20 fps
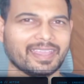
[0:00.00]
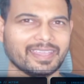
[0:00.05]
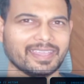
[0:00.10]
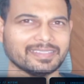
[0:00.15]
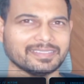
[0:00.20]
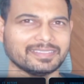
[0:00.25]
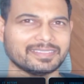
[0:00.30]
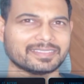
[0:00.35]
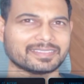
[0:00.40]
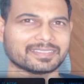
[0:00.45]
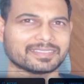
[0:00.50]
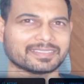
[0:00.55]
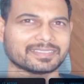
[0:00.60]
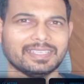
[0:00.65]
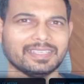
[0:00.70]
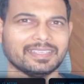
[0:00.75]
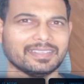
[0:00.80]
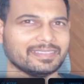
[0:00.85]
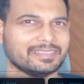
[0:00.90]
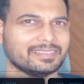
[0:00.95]
Hence,
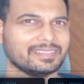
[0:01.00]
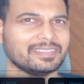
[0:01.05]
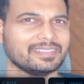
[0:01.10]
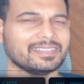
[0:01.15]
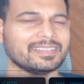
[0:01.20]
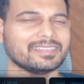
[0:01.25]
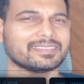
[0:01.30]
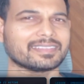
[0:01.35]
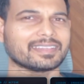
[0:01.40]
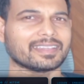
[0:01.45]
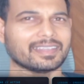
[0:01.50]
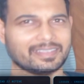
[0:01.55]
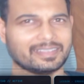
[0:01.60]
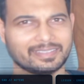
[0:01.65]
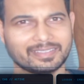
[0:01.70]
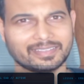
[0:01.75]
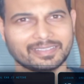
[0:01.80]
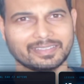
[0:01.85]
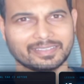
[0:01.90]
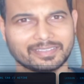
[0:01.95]
lesson is
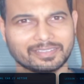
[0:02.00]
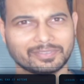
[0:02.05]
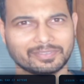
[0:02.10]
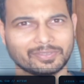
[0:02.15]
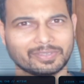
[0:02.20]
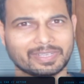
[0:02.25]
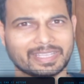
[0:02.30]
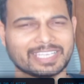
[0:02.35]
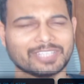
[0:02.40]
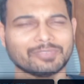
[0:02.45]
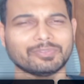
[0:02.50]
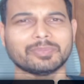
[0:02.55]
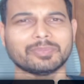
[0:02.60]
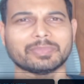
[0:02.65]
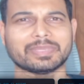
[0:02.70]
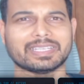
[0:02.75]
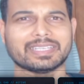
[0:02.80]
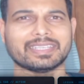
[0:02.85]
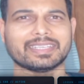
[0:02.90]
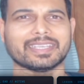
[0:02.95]
clear here for
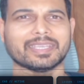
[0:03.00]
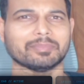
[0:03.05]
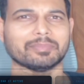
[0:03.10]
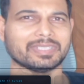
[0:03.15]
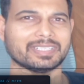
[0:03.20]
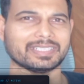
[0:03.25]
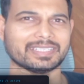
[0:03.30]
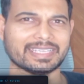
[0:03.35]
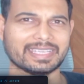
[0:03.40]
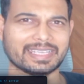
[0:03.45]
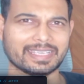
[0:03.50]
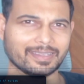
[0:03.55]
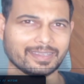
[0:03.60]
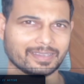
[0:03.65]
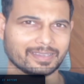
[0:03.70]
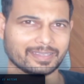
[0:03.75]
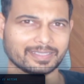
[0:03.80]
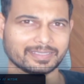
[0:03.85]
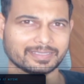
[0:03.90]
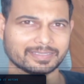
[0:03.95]
anyone building embedded
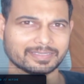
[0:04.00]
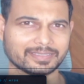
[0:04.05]
AI.